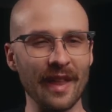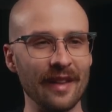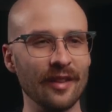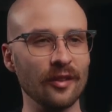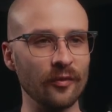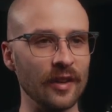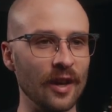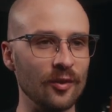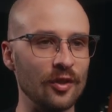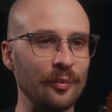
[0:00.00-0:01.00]
that in this
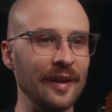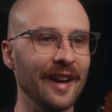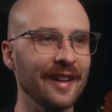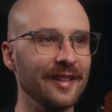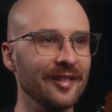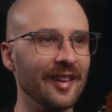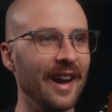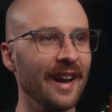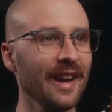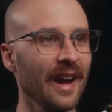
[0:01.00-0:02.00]
video just because
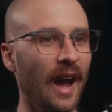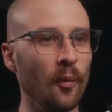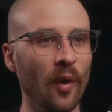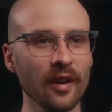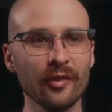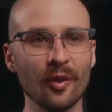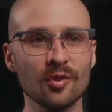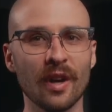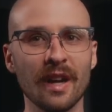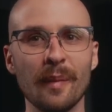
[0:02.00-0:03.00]
I want to start
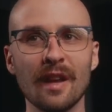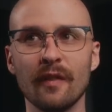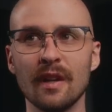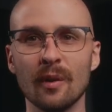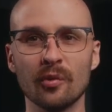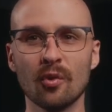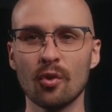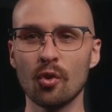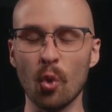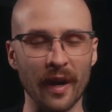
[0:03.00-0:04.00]
trying to make videos
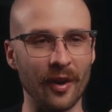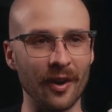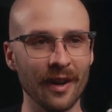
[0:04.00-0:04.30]
quicker.